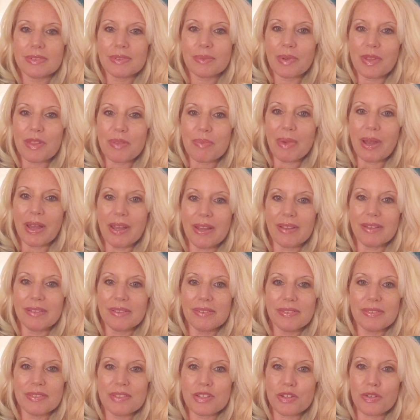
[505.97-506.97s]
with my
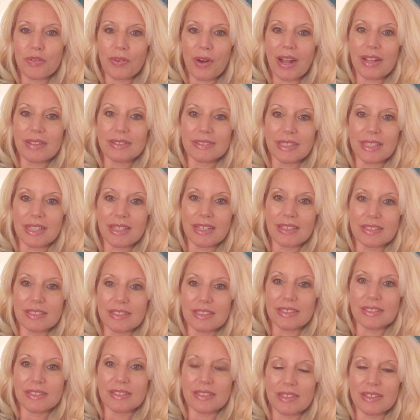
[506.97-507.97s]
surroundings
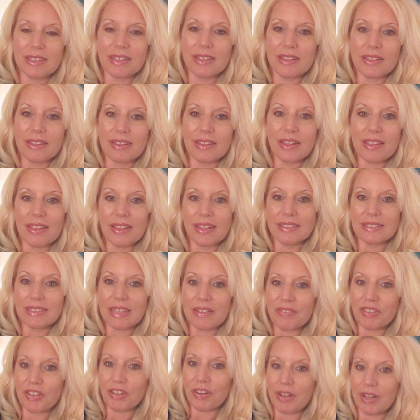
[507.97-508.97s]
and the things
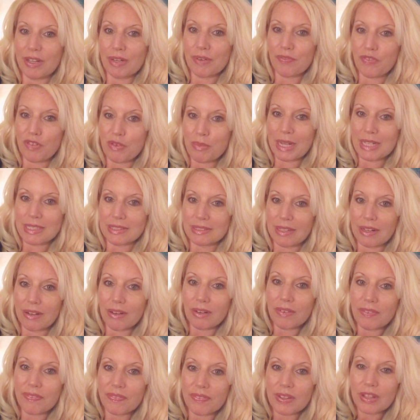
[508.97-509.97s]
I've created for
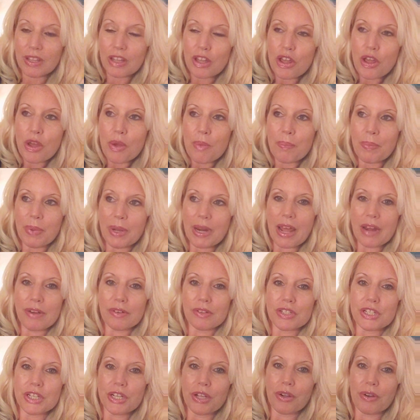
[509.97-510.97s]
myself. But
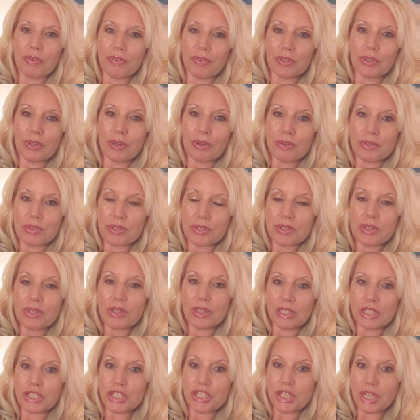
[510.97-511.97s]
energy overload's
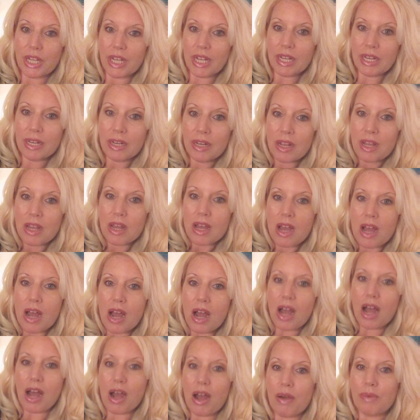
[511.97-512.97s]
legit.
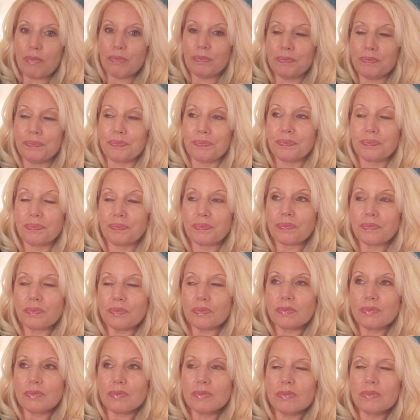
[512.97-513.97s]
I'm
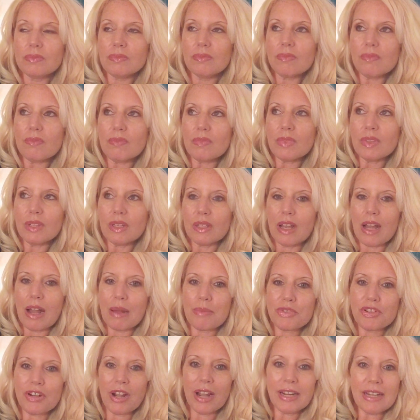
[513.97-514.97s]

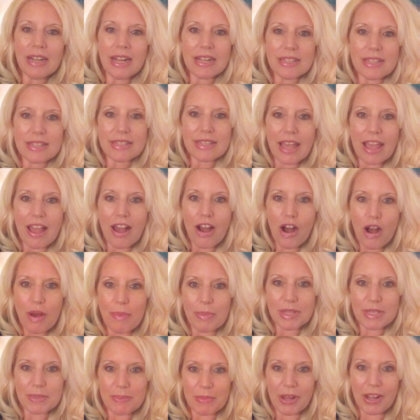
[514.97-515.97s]
trying not to say
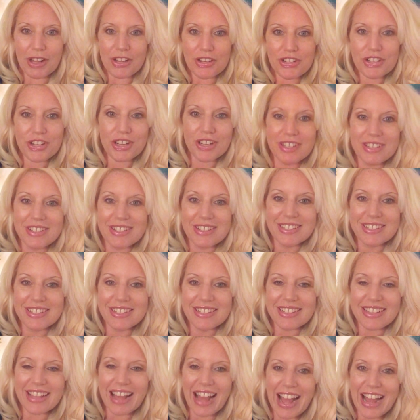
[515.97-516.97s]
as much.
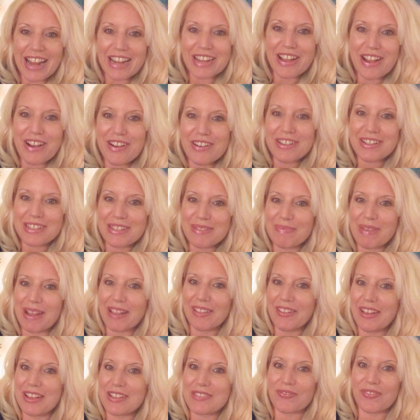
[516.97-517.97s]
I noticed in
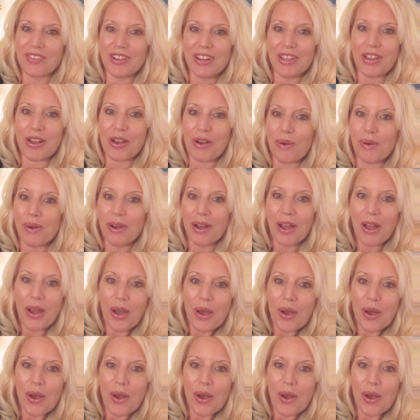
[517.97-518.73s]
my last video,